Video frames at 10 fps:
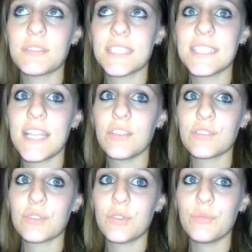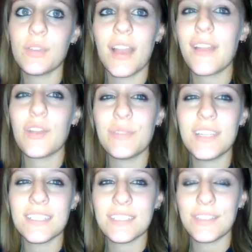like 10 years old, but I hope he
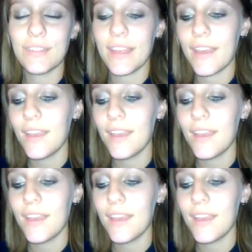doesn't do that.